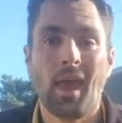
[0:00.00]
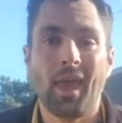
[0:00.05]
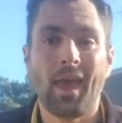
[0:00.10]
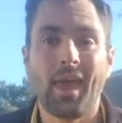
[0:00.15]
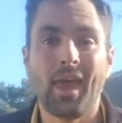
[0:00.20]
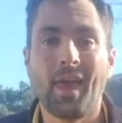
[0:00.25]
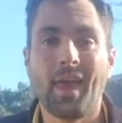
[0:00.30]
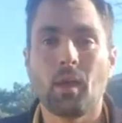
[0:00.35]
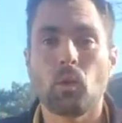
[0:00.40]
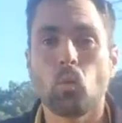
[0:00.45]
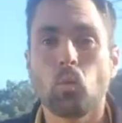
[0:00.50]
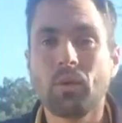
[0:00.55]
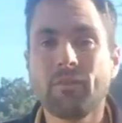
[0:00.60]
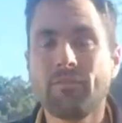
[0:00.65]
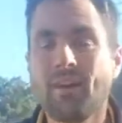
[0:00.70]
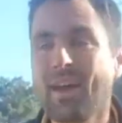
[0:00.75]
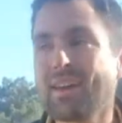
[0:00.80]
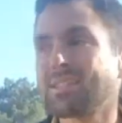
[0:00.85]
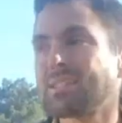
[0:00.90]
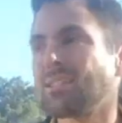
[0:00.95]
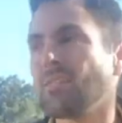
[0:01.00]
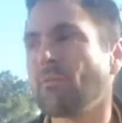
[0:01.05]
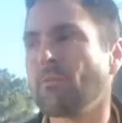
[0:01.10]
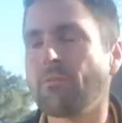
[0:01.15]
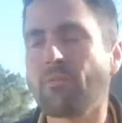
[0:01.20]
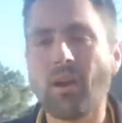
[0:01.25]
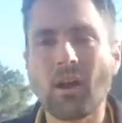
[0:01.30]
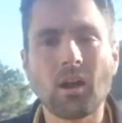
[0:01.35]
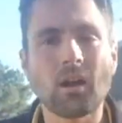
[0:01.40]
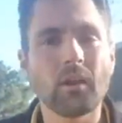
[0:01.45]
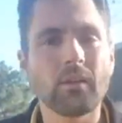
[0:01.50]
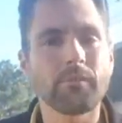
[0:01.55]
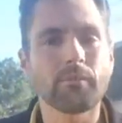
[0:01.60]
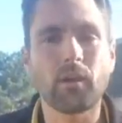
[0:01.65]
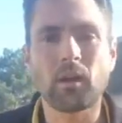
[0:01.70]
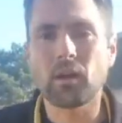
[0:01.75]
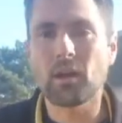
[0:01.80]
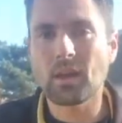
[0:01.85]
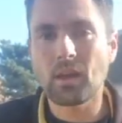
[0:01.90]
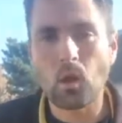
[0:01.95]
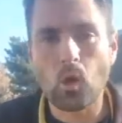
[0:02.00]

and we've had some very, very